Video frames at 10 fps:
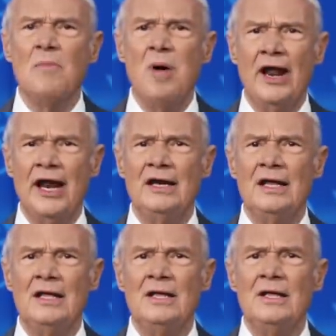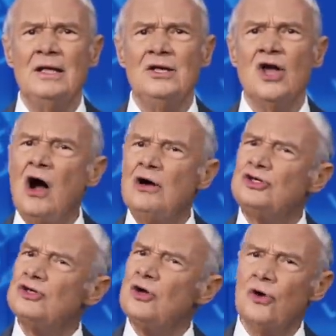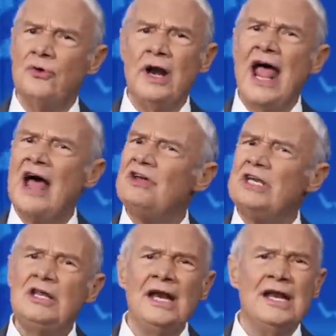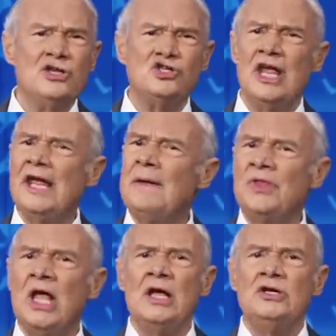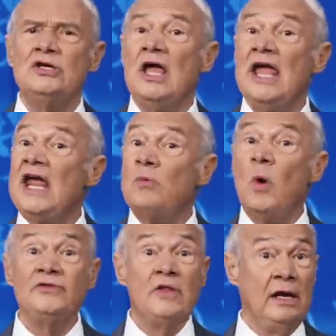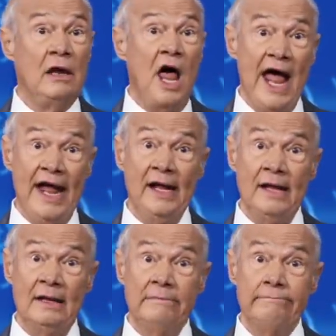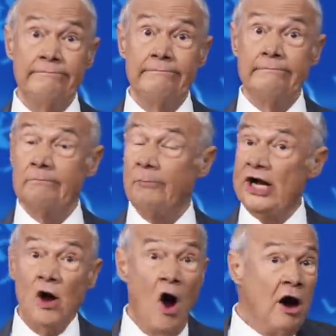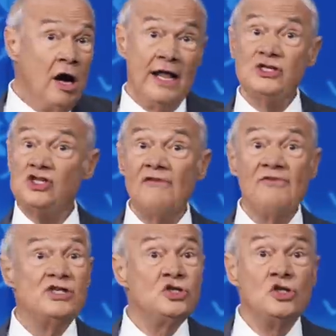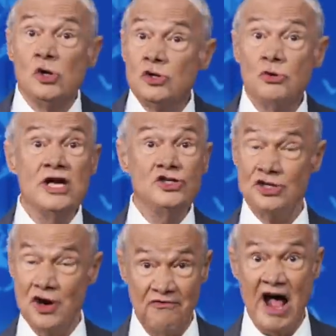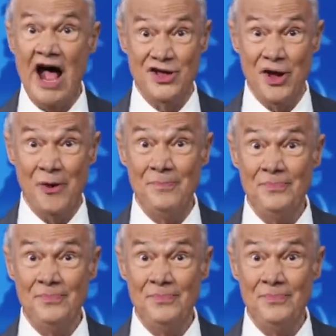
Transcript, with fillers: about it. Young children have a tendency to eat what they like regardless of its nutritional value.